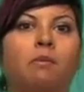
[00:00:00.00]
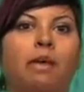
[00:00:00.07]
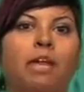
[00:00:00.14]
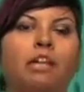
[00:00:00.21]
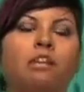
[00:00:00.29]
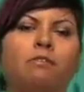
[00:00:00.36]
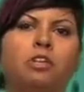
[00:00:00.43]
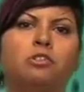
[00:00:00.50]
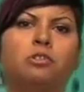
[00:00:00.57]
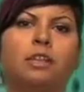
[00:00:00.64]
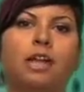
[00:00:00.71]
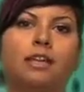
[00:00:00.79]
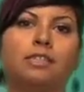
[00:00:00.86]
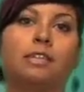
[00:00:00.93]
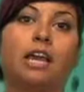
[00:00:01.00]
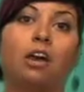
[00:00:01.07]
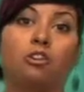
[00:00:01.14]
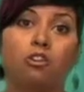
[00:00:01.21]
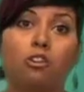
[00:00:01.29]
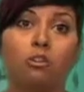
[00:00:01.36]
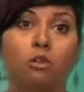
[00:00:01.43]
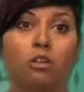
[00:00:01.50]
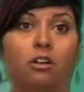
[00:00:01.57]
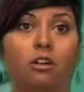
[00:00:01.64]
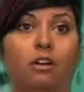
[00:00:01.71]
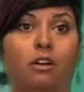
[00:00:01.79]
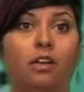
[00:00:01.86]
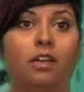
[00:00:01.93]
by individualizing how you
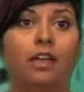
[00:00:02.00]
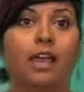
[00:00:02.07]
learn